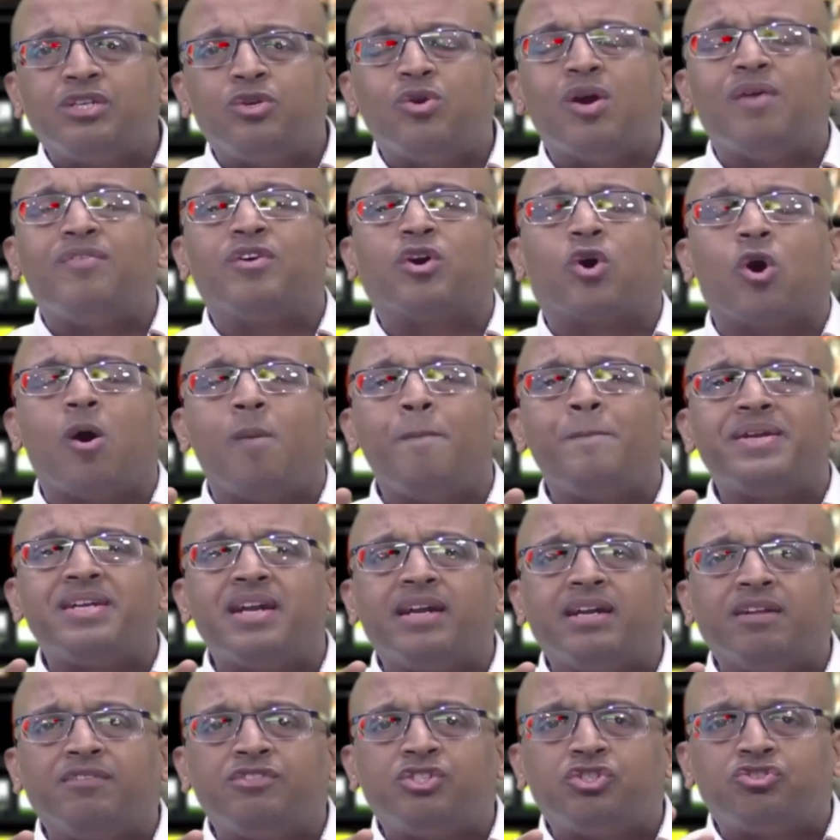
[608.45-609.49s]
You have a
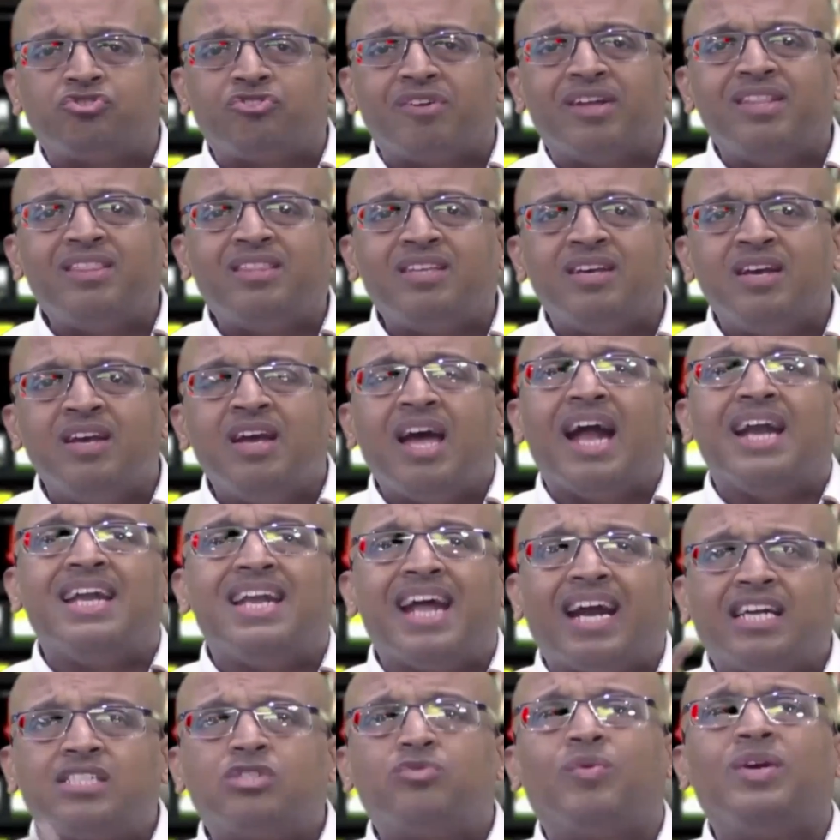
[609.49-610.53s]
competitive strength, and
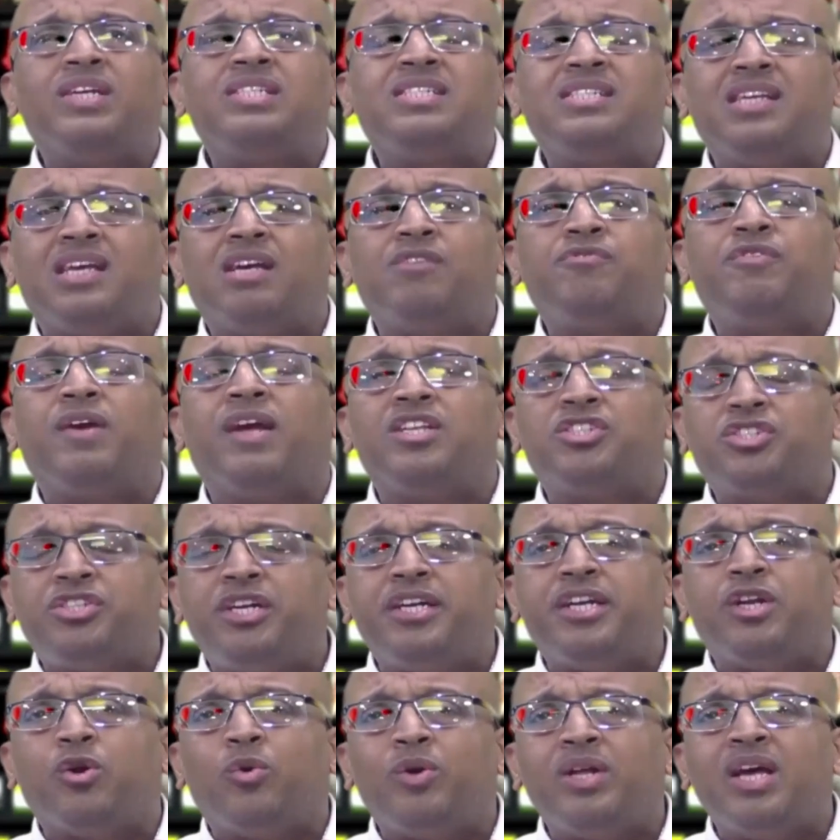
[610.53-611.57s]
that's why CFA
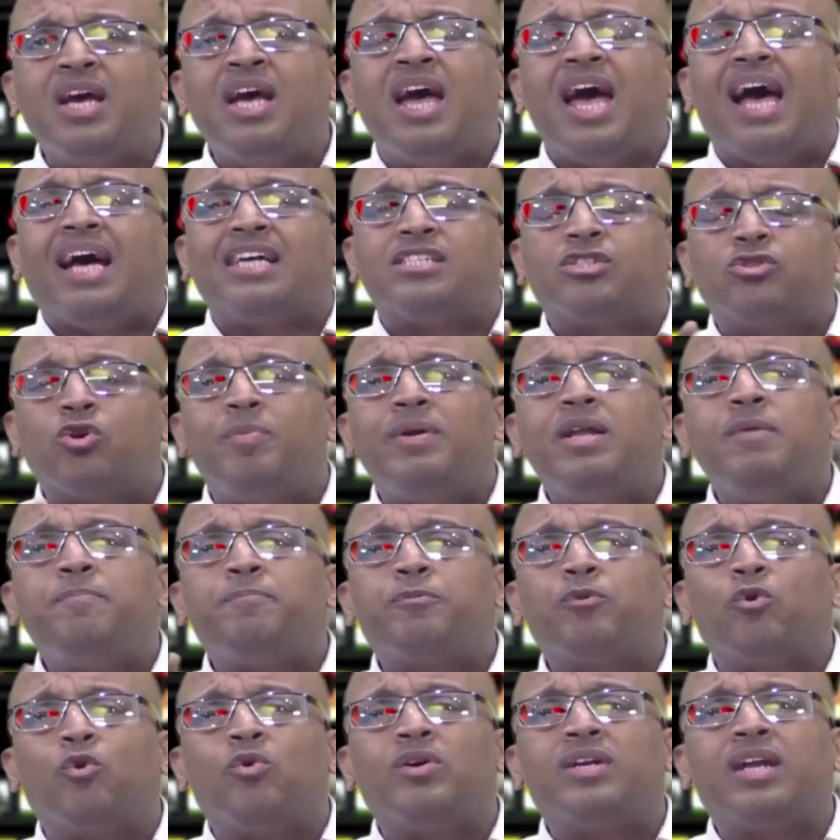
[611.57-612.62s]
Institute has so many
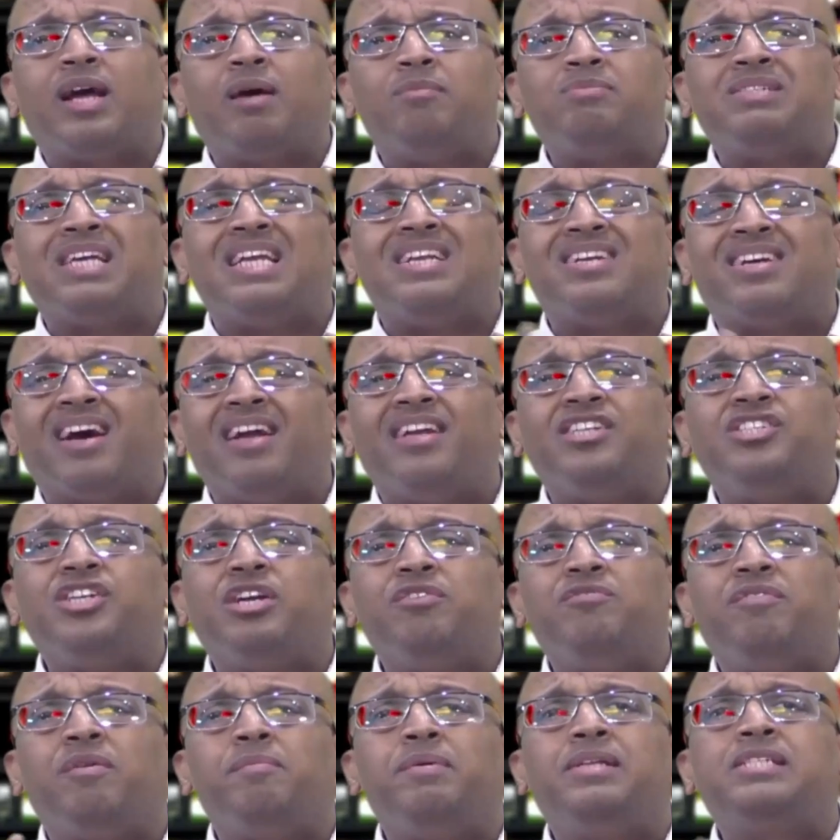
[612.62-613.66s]
programs
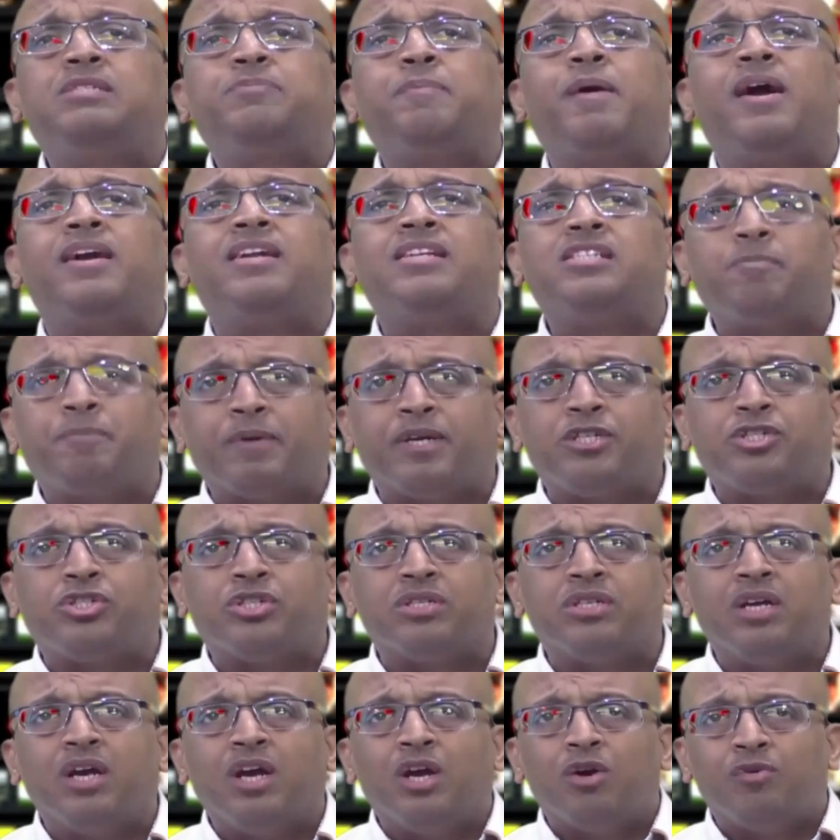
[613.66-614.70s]
encouraging women's
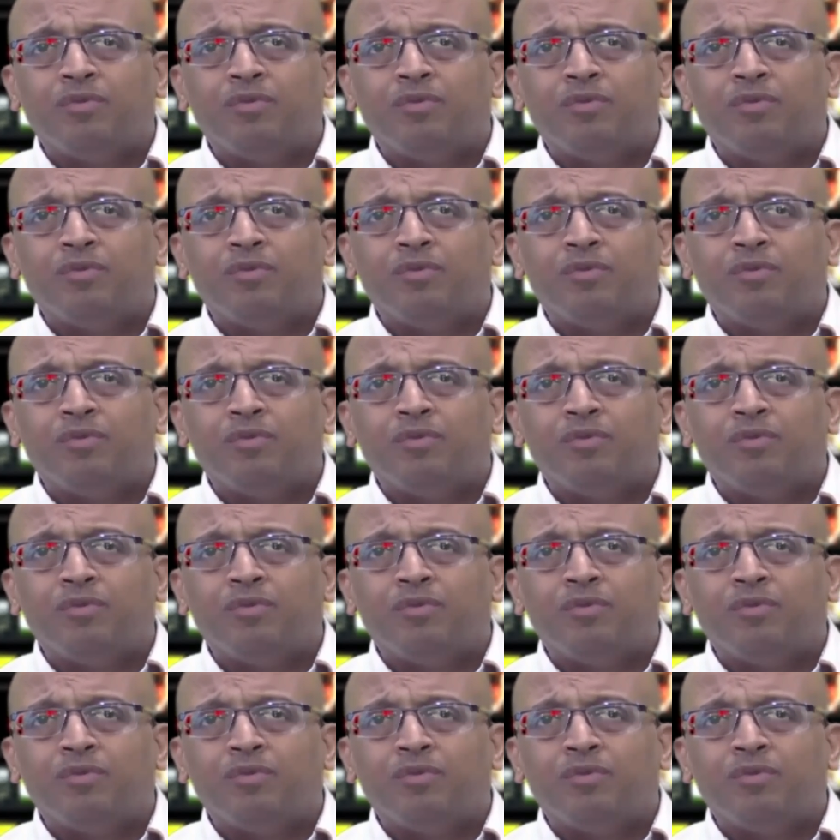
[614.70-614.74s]
participation,